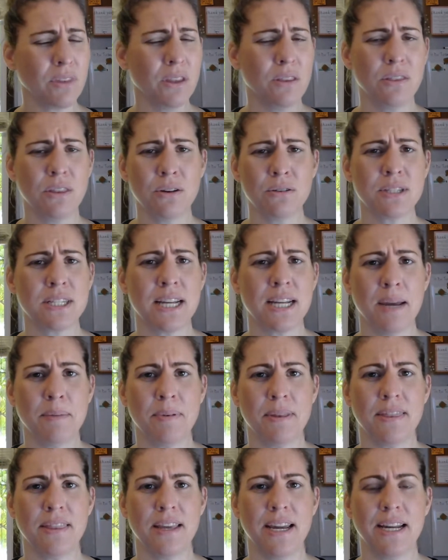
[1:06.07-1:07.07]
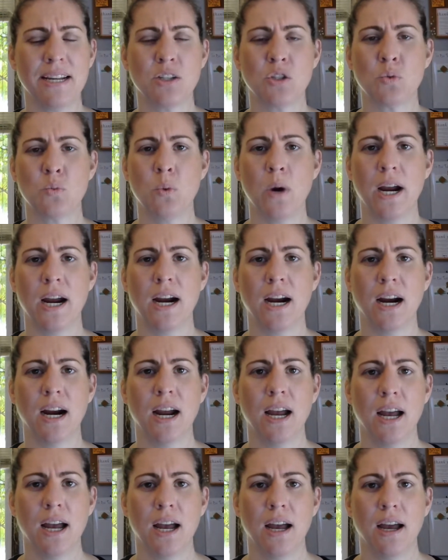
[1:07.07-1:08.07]
Those type of things where
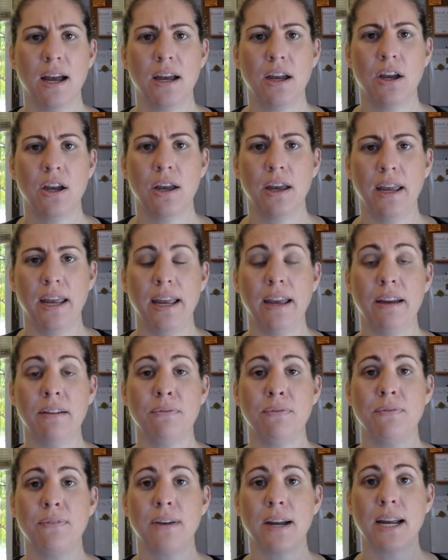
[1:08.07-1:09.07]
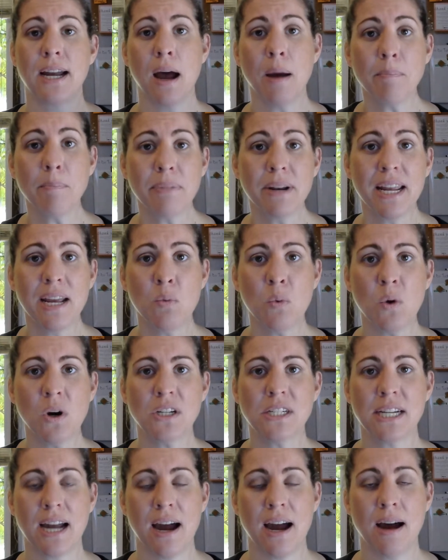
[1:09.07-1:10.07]
if company were
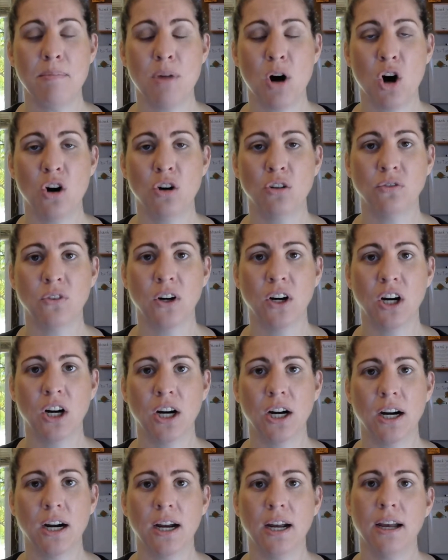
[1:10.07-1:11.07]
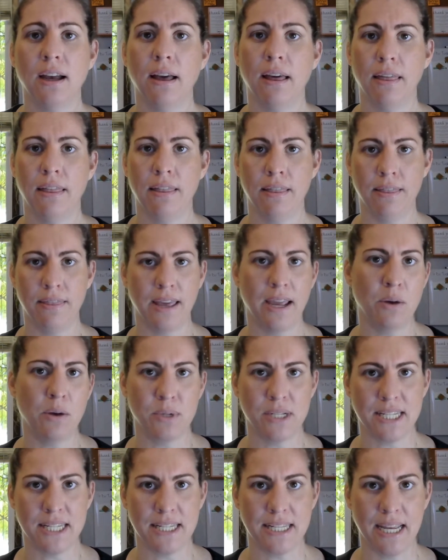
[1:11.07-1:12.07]
to come over, they
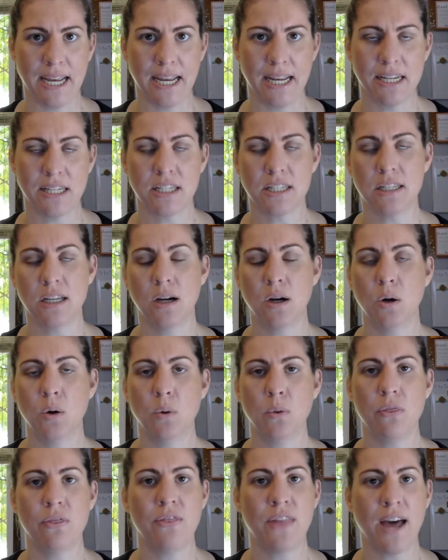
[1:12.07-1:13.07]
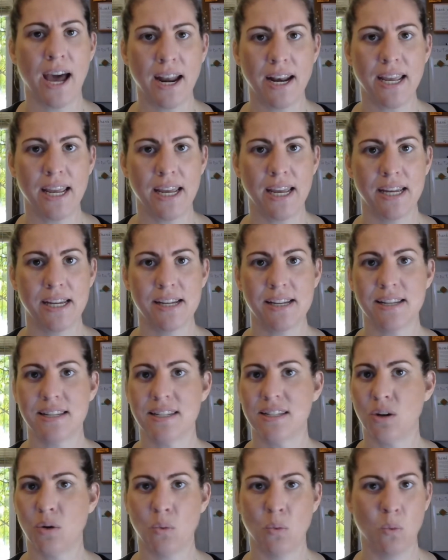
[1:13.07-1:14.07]
would see. So that
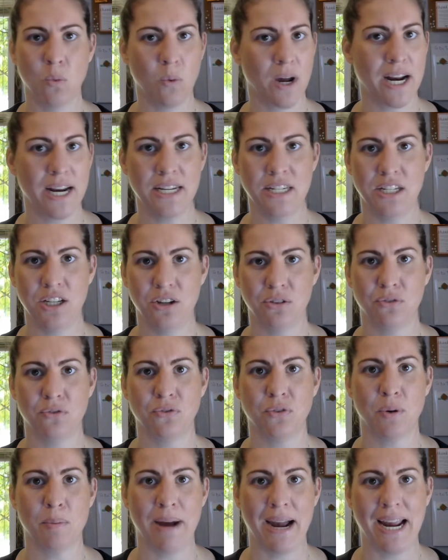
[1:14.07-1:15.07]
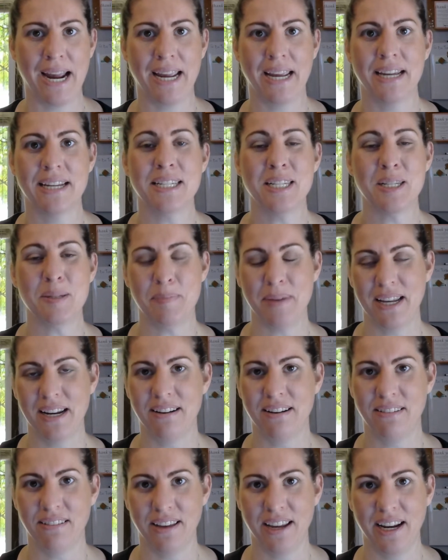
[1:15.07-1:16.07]
is what I do for my speed
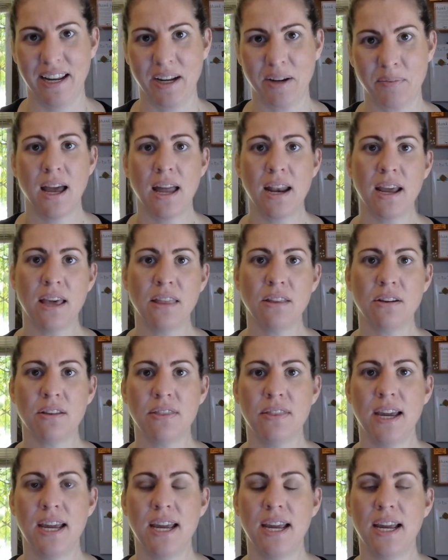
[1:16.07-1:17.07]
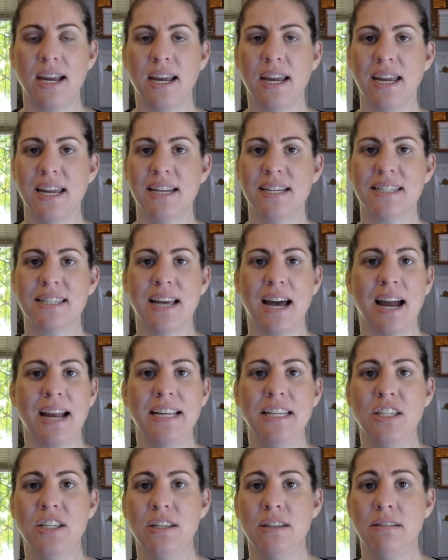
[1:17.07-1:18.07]
cleaning. Another thing is
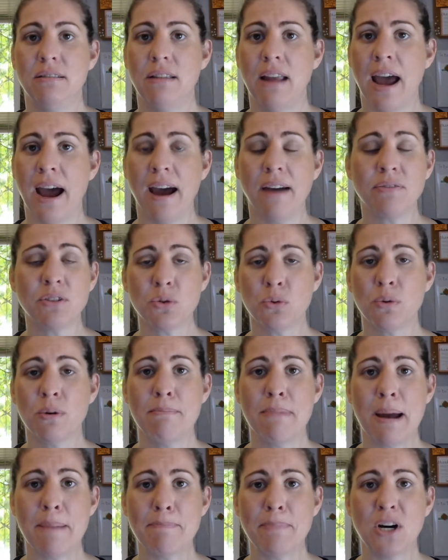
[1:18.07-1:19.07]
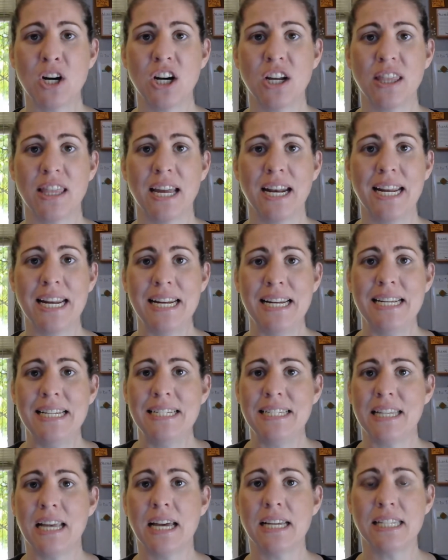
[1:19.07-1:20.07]
I have to remember that it
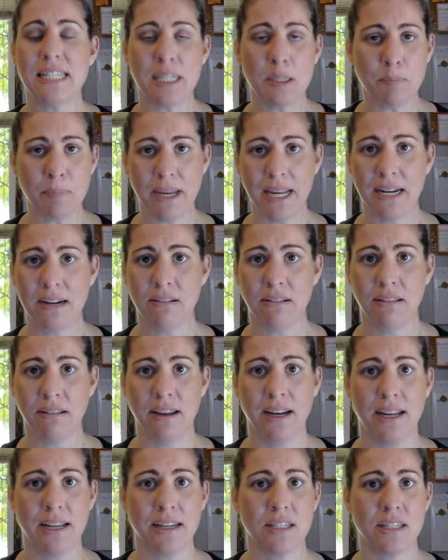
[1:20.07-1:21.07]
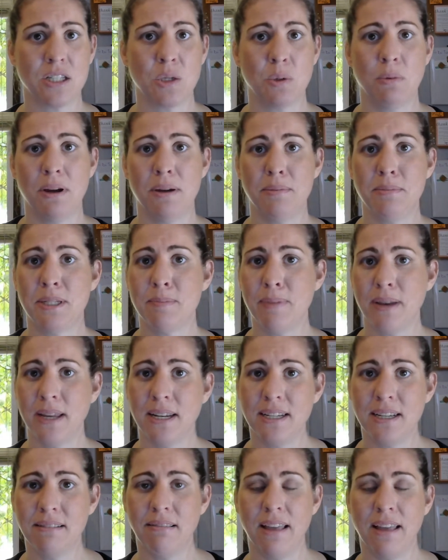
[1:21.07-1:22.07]
is speed cleaning. So I'm
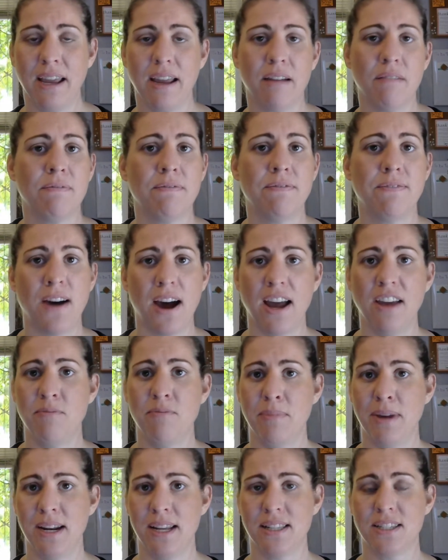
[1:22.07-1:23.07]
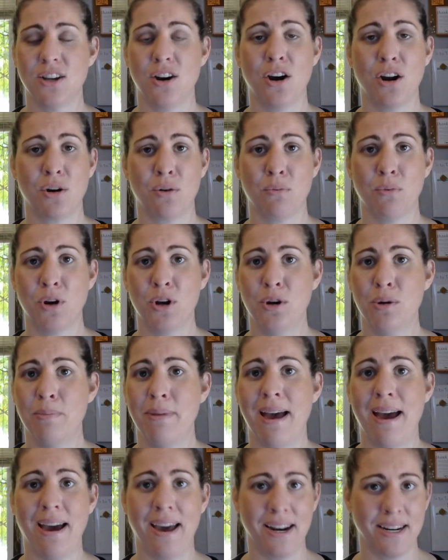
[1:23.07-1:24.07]
spending like 5 minutes on a room
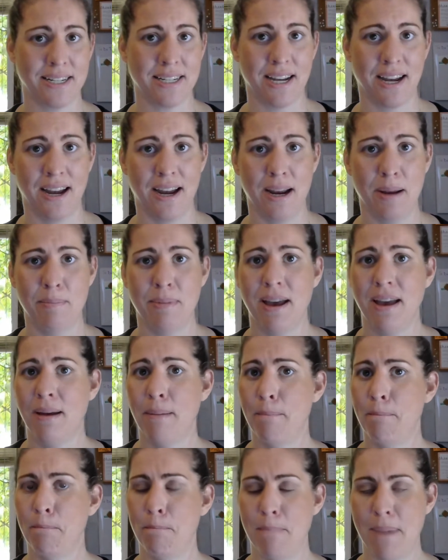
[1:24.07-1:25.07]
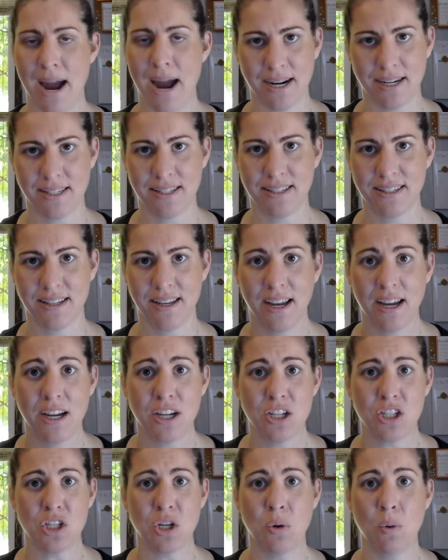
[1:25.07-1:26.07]
at a time max.
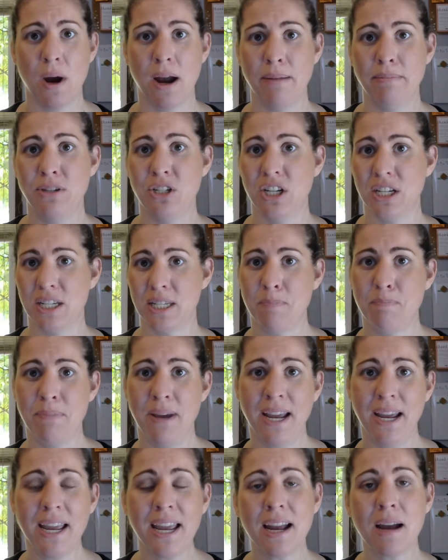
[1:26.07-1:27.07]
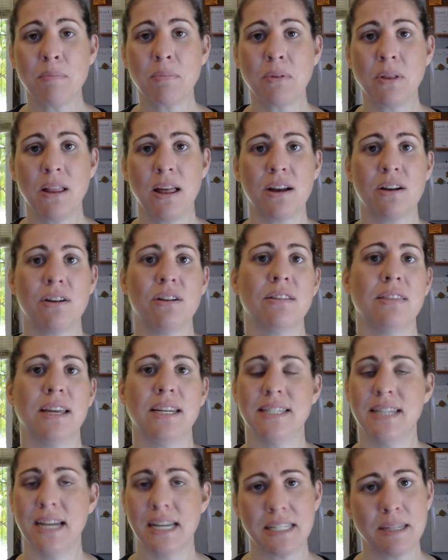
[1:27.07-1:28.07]
So I'm just picking up clutter
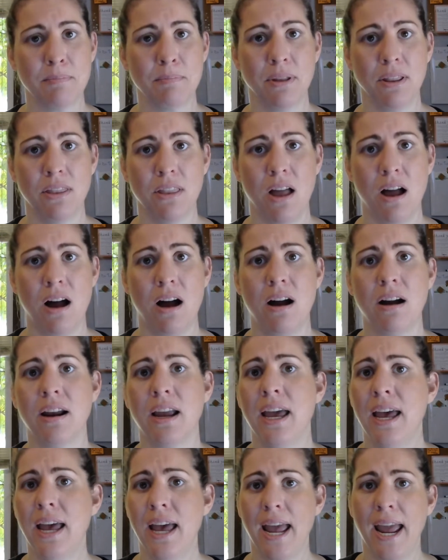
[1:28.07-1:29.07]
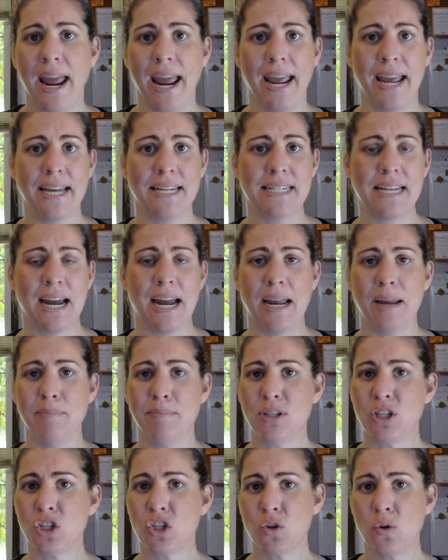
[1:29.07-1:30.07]
that doesn't belong, and I'm
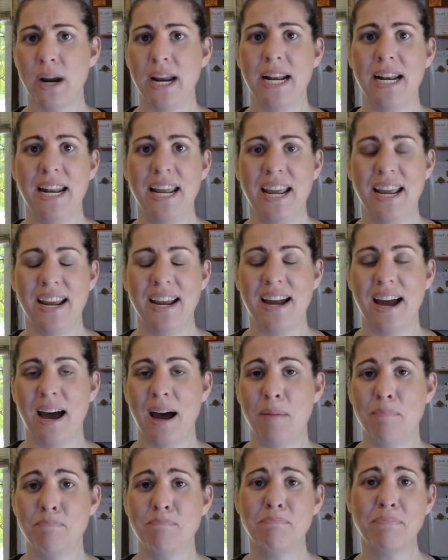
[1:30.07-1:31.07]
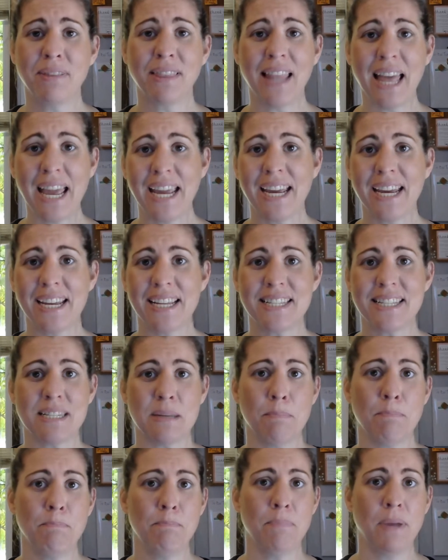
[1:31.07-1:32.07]
straightening up blankets
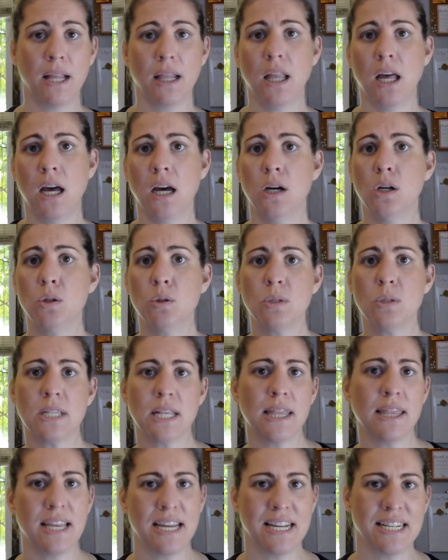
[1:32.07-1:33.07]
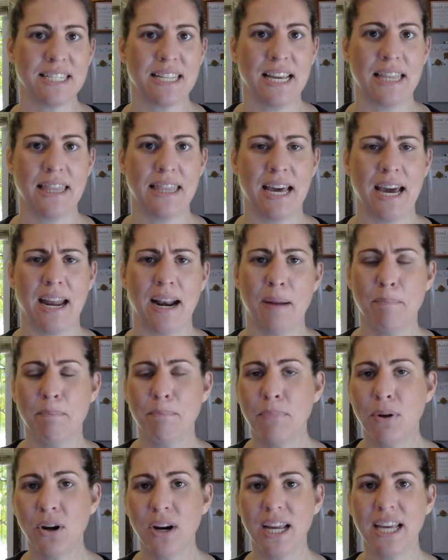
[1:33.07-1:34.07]
and pillows and things like that. I'm
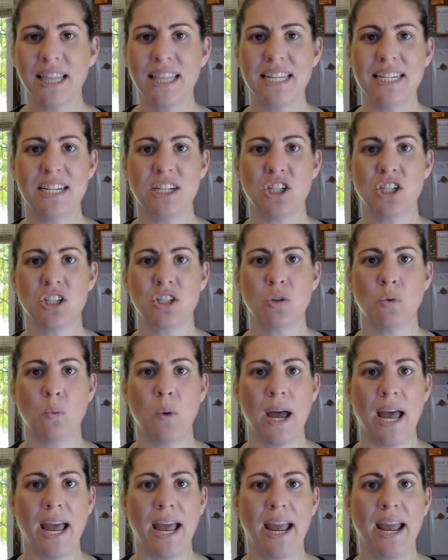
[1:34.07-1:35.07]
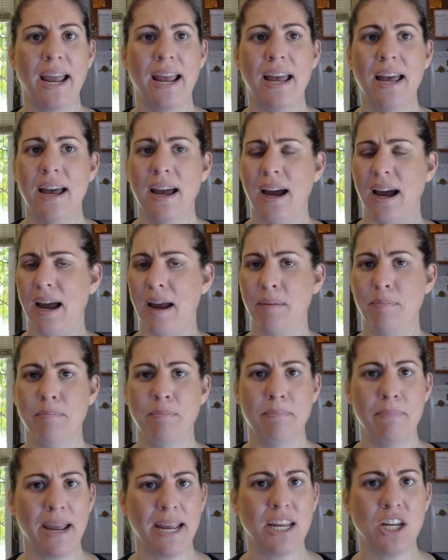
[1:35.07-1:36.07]
putting the dishes away.
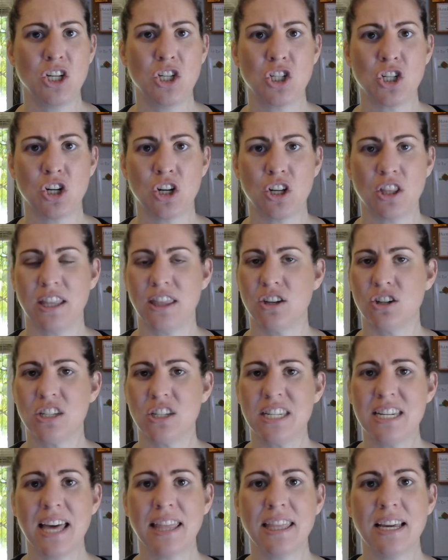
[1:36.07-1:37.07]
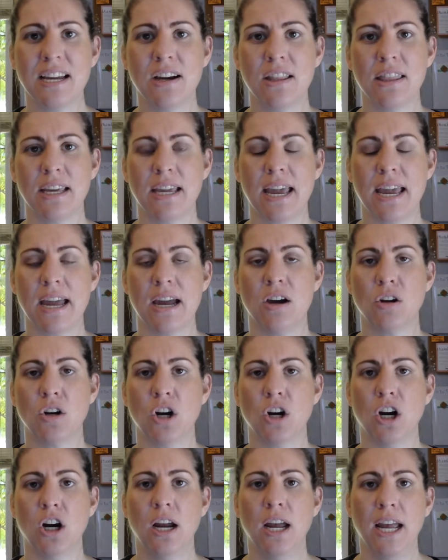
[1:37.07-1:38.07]
I'm making sure that there's nothing on the
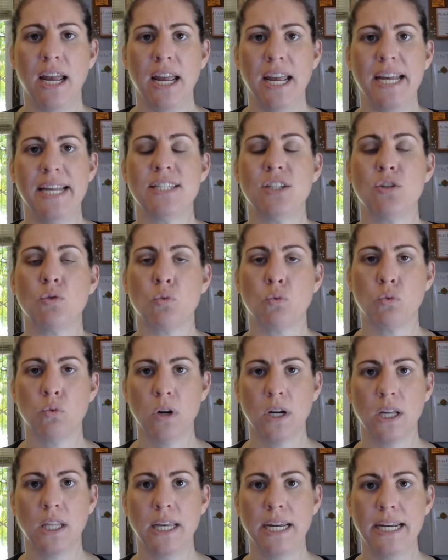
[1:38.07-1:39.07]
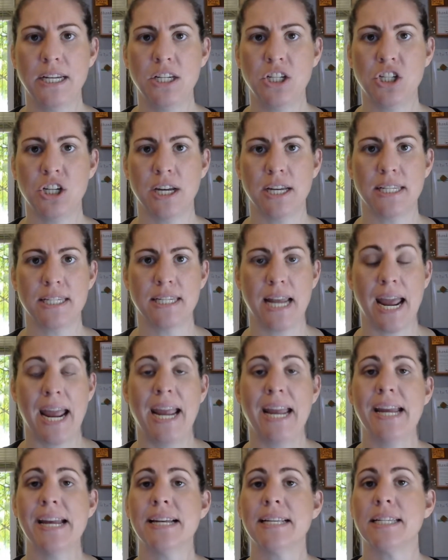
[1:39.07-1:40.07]
counter. It's really just
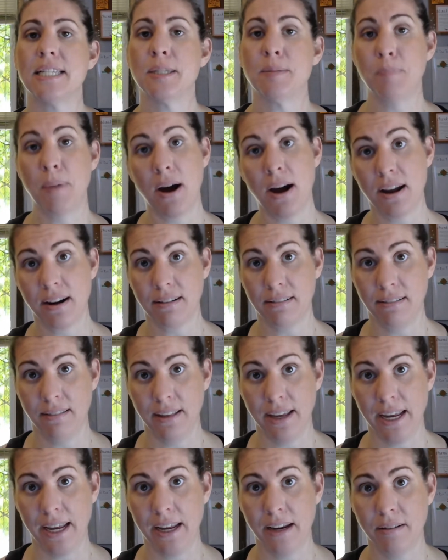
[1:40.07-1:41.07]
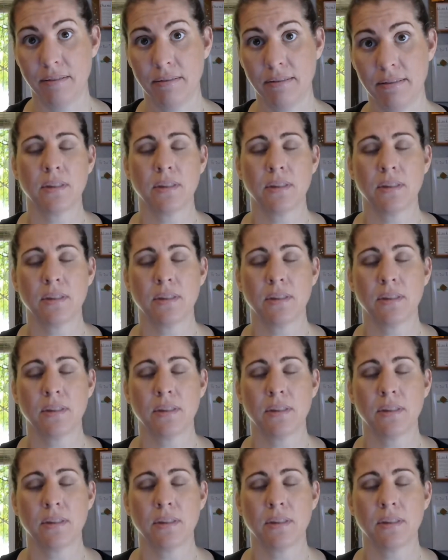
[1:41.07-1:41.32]
a spot clean.